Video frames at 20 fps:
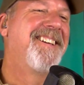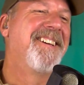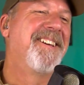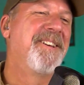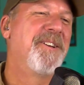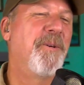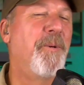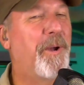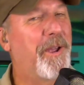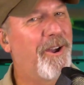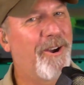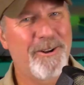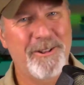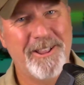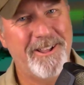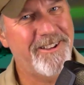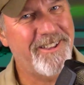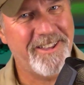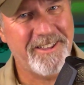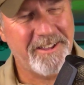We are
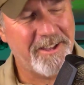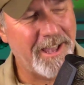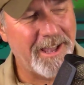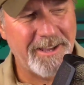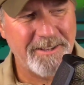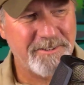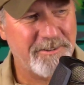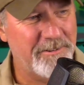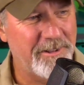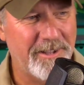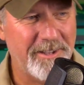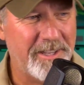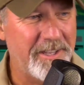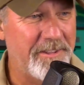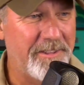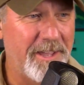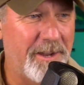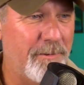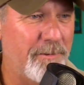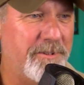lucky. Guys are lucky in
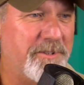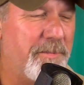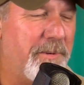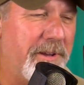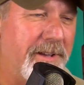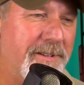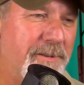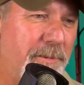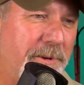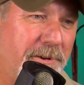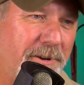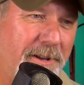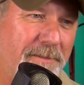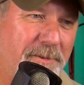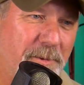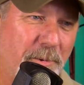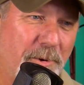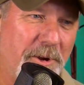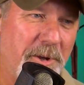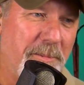that respect. We don't have
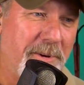to worry about